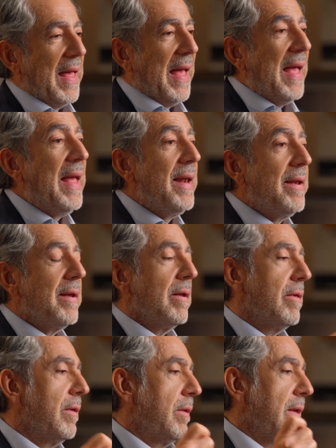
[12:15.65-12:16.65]
And
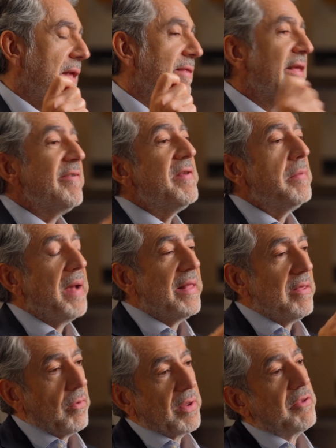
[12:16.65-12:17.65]
it doesn't
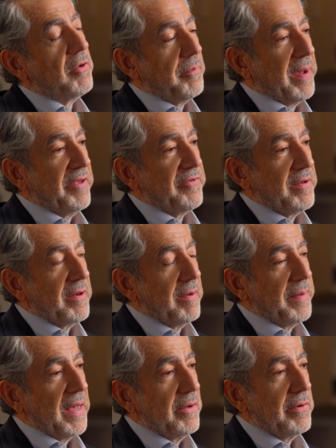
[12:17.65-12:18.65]
matter what you're passionate
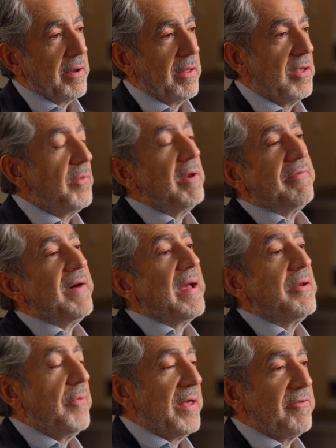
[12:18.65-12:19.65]
about, you will
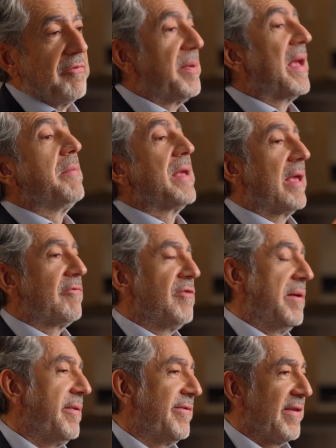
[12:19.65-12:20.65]
find ways of becoming
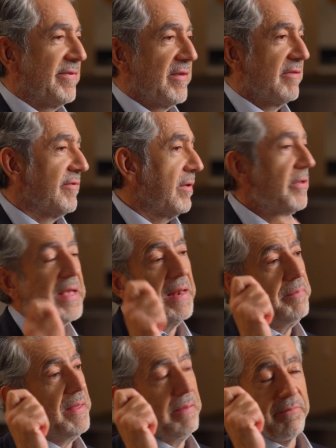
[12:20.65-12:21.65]
extremely successful. You
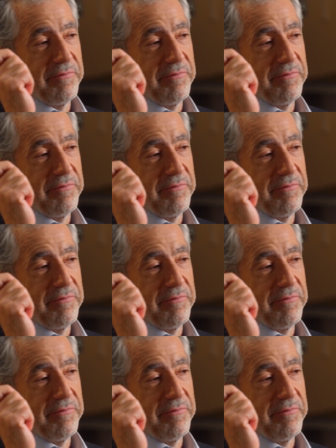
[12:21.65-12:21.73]
can be